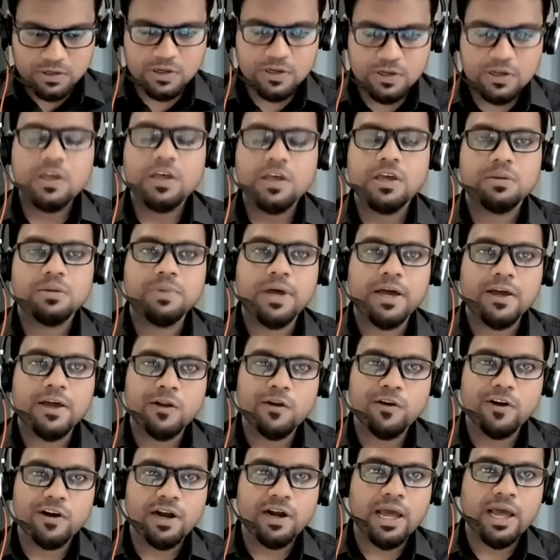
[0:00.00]
In
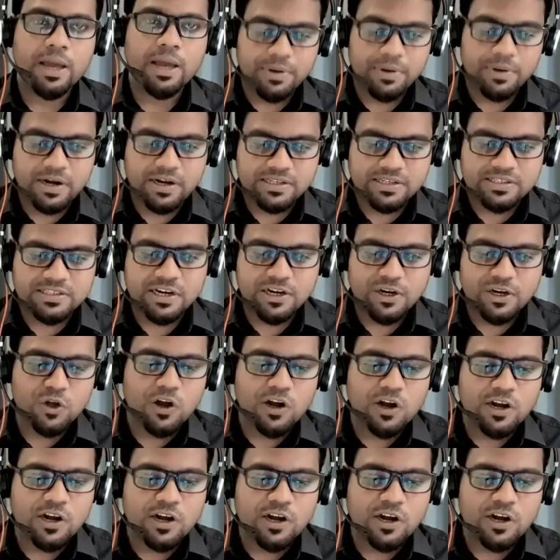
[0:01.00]
Bangalore, it will happen at a center
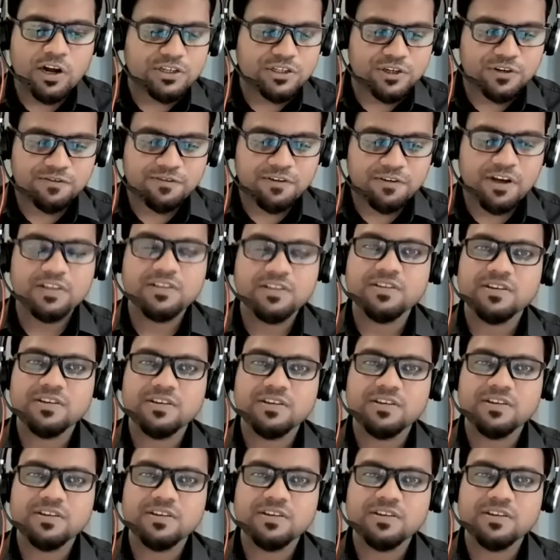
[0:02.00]
called as Ashirvad.